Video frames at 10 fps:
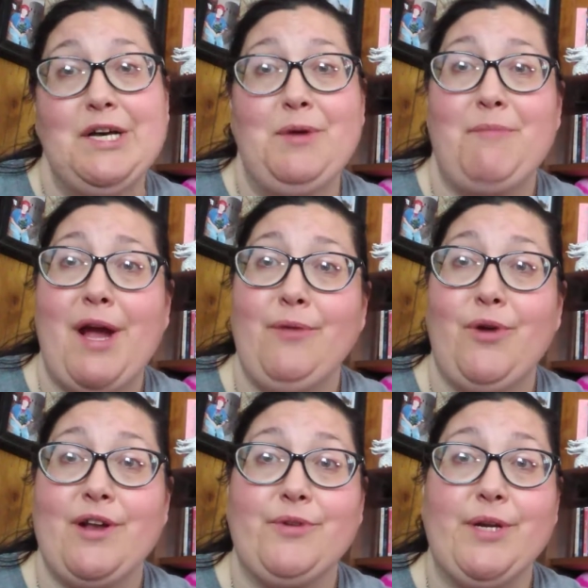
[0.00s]
might
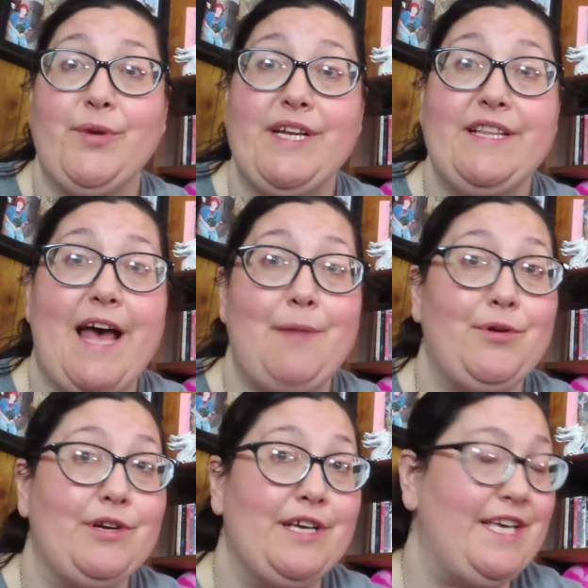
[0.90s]
want to reread that
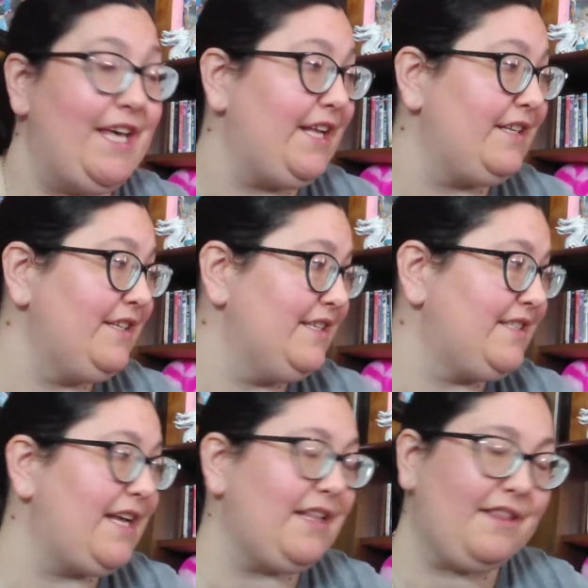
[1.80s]
book again, because
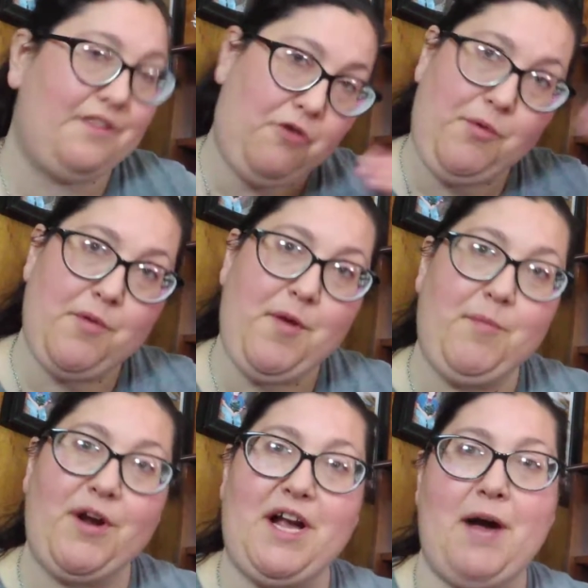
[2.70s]
though I
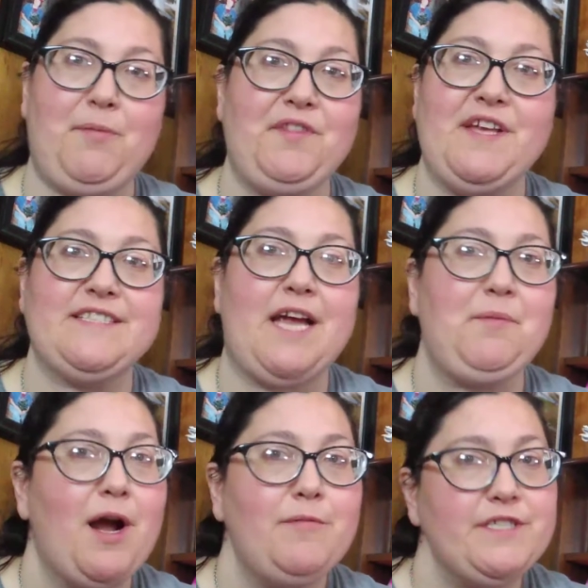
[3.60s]
remember a couple things, I
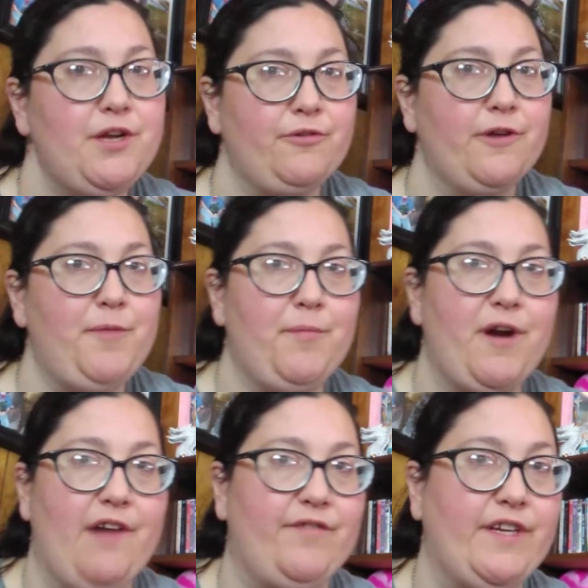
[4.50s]
probably don't remember
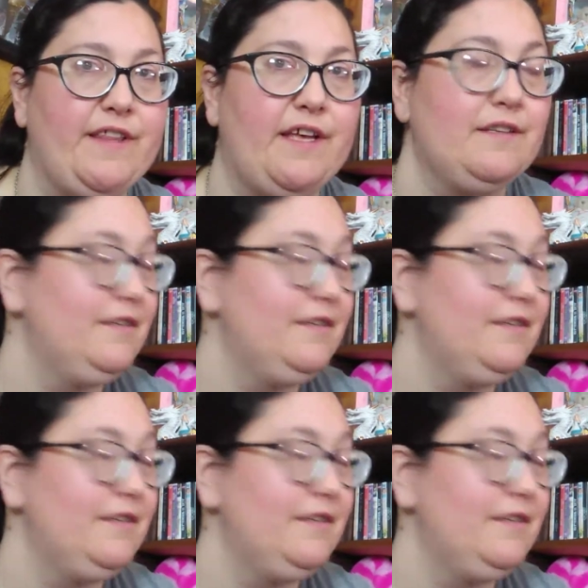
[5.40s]
everything.